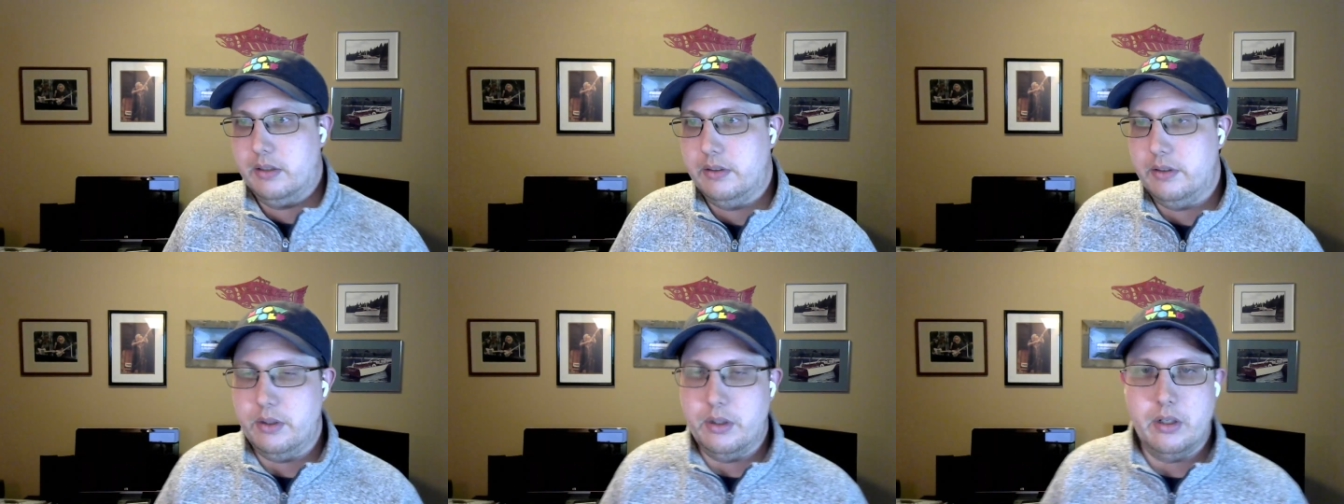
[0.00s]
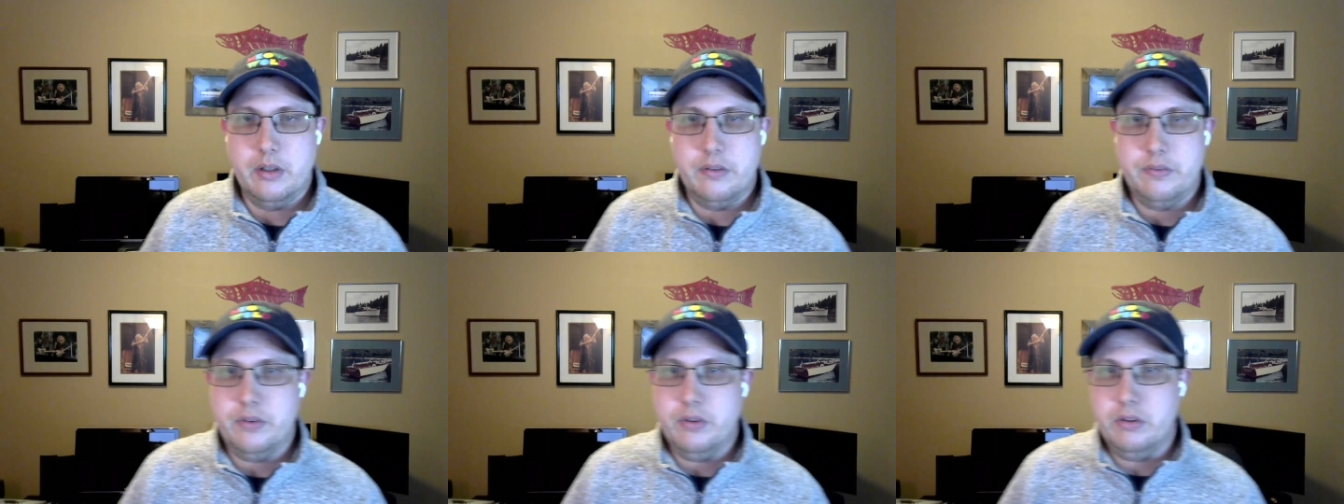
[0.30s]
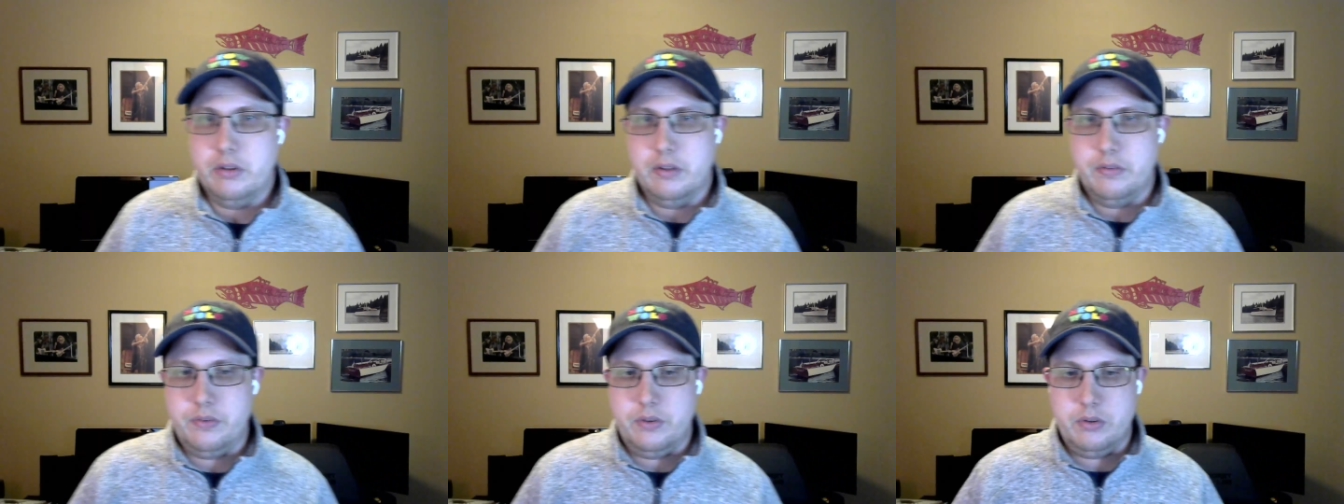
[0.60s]
you know if
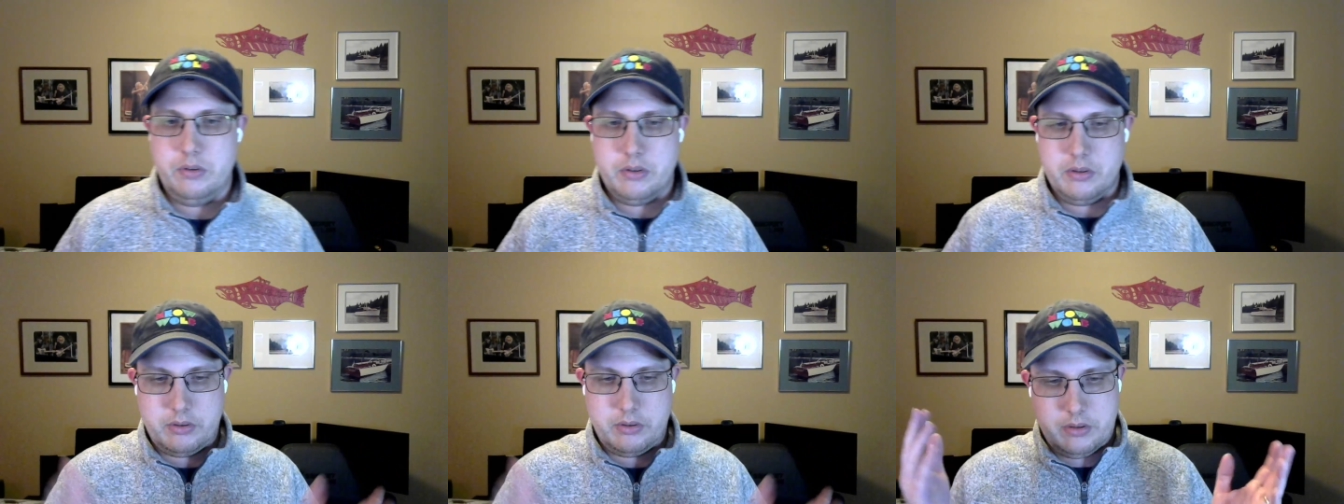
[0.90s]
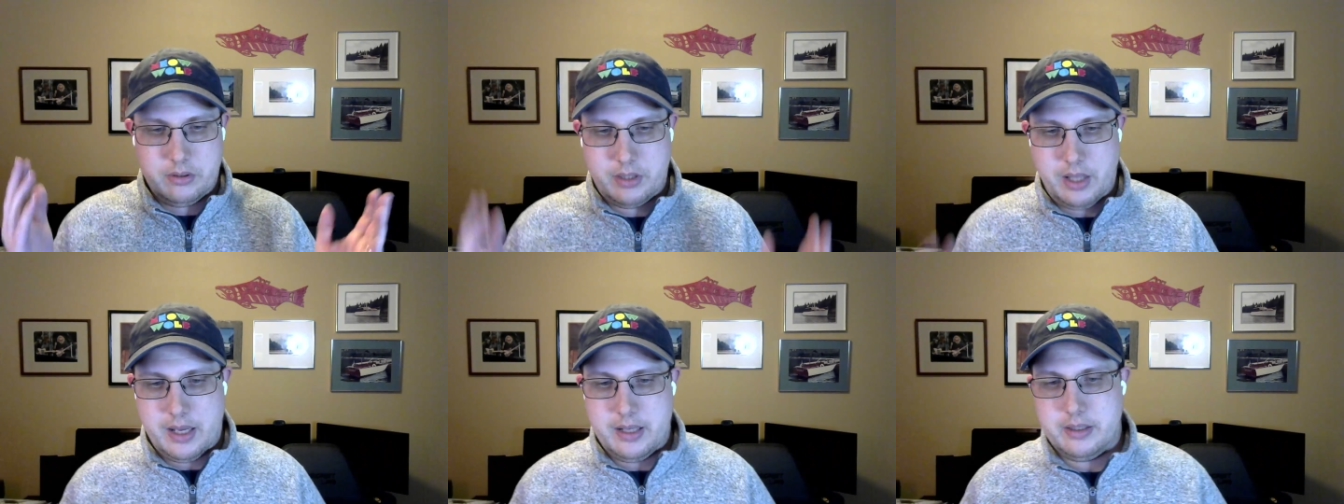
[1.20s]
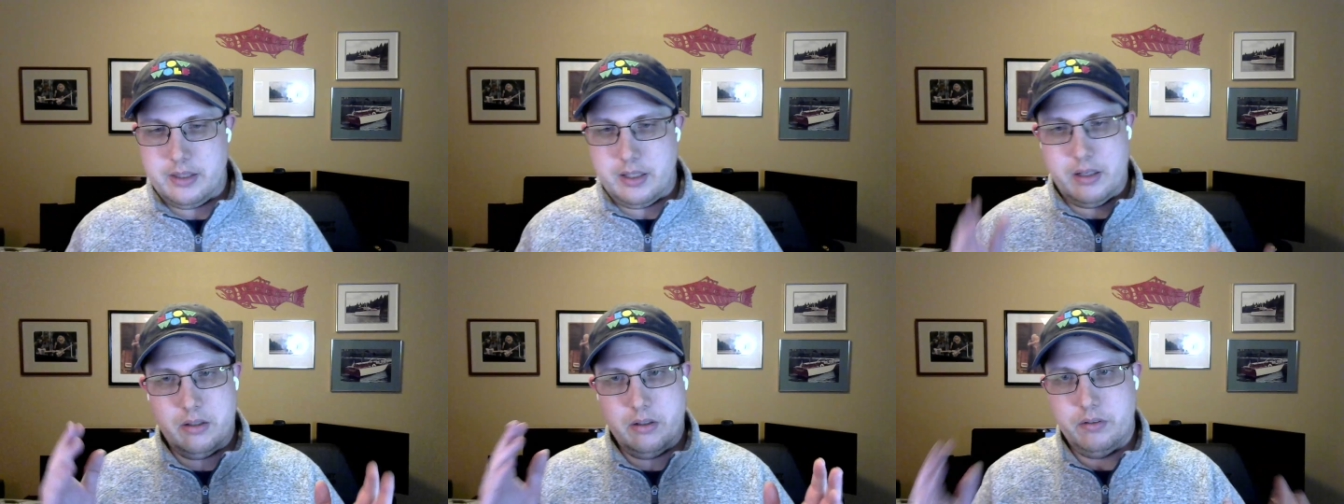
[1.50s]
you if you just
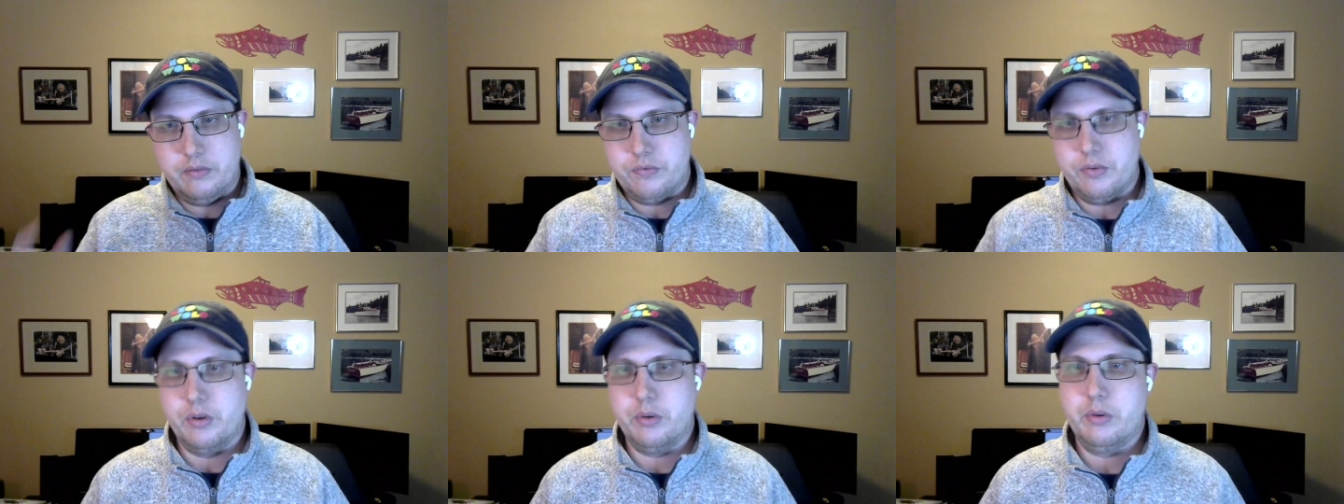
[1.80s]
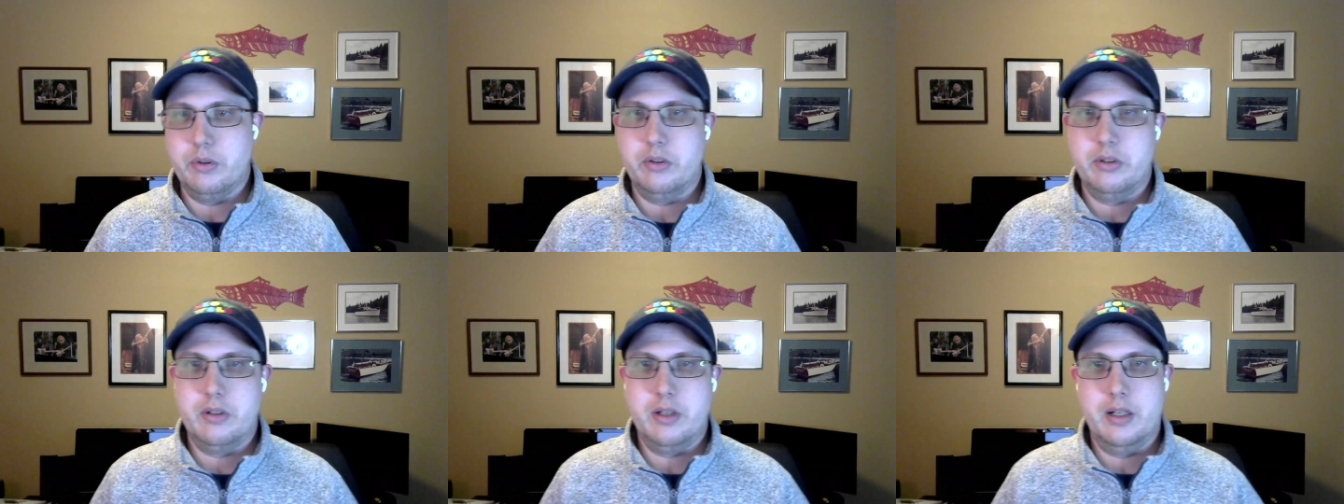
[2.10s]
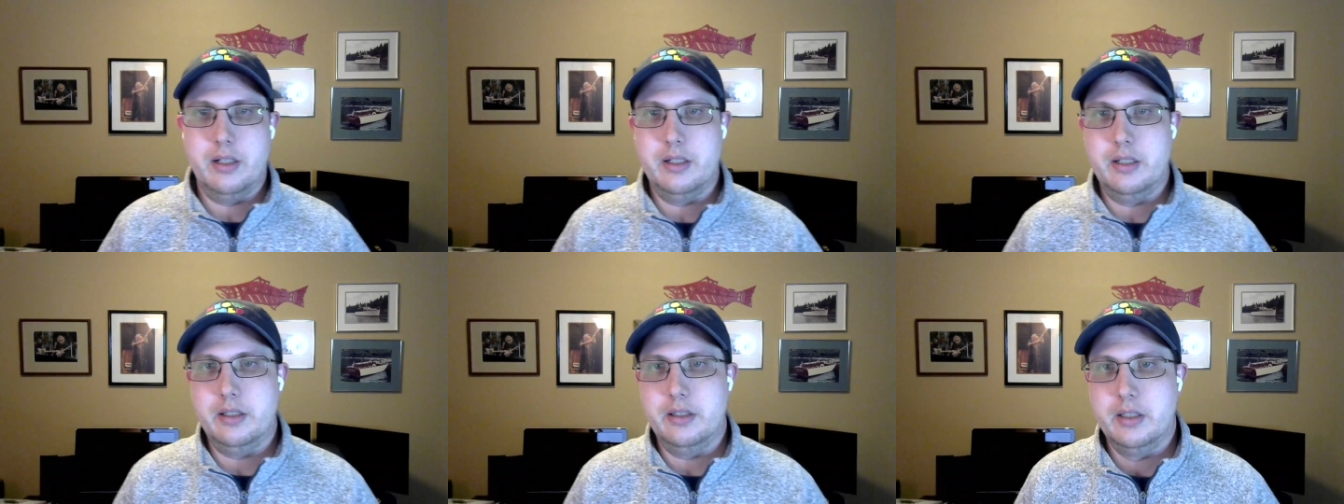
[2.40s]
sat down and focused
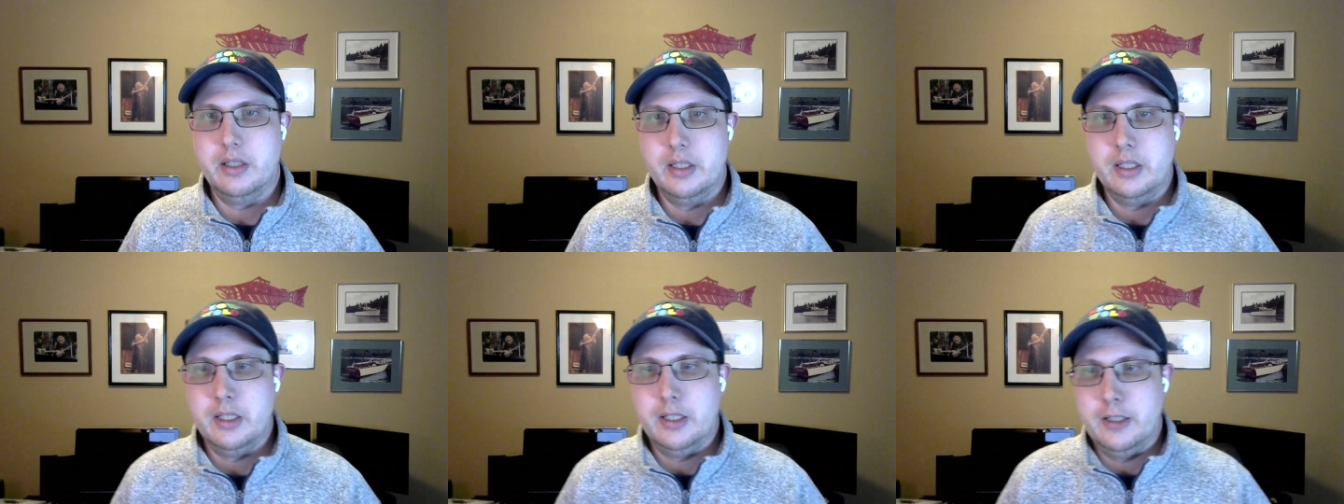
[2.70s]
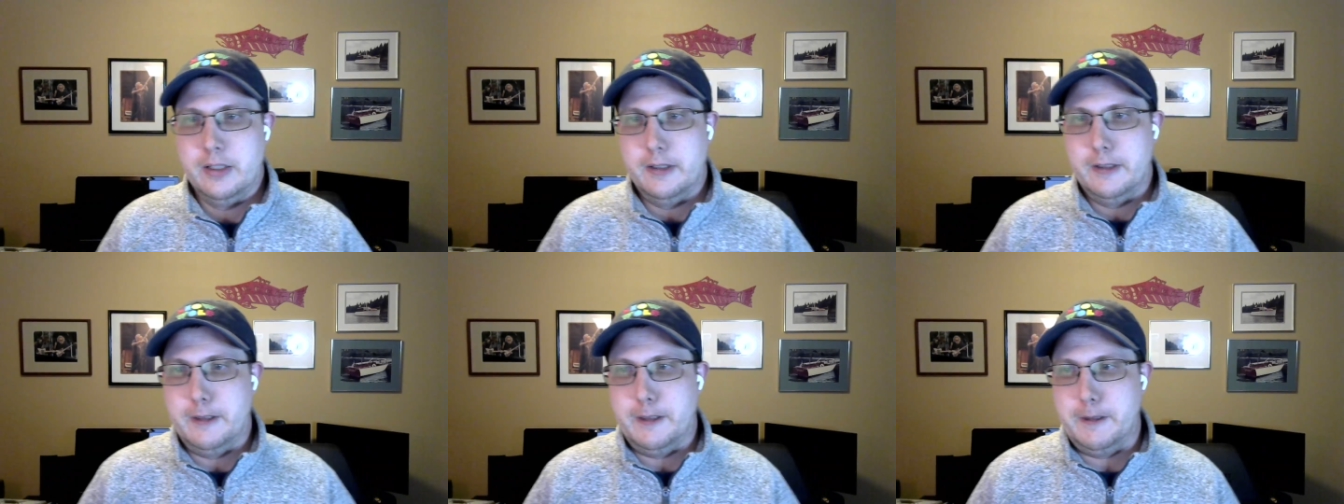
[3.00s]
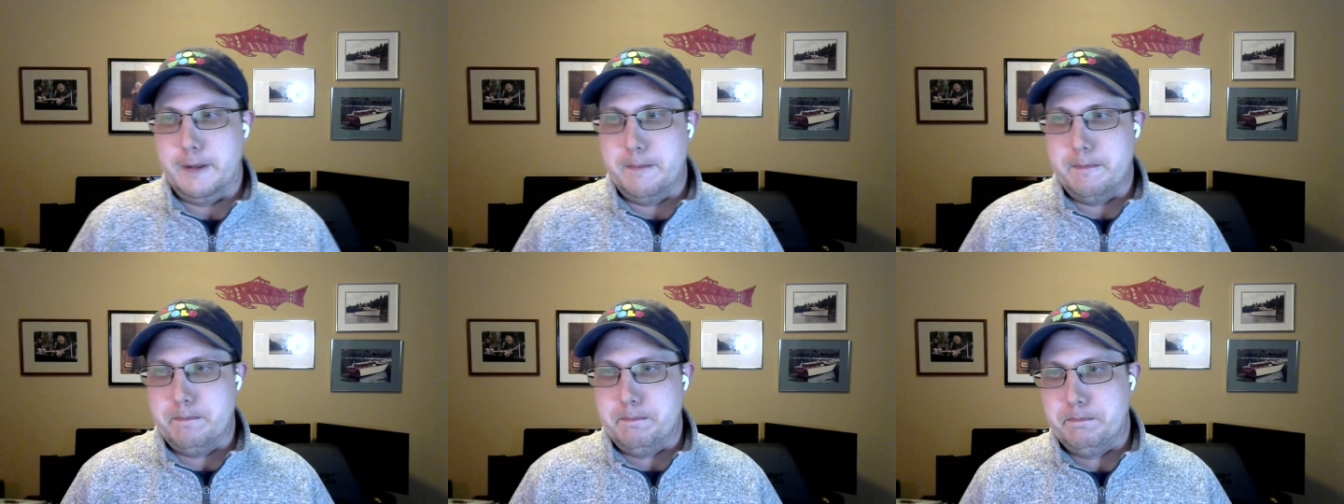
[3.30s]
on it
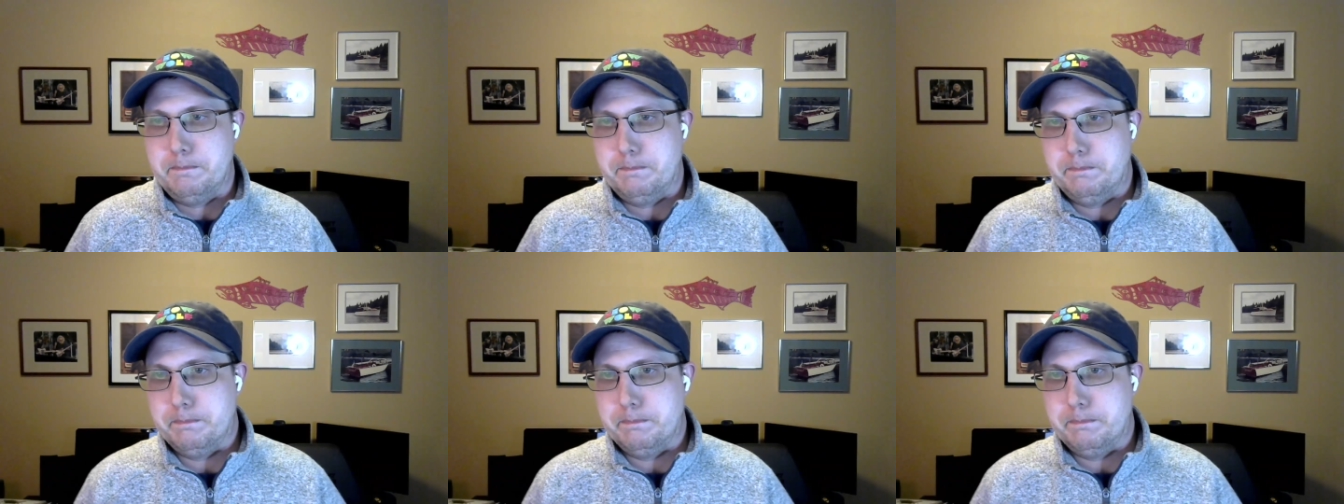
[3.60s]
um,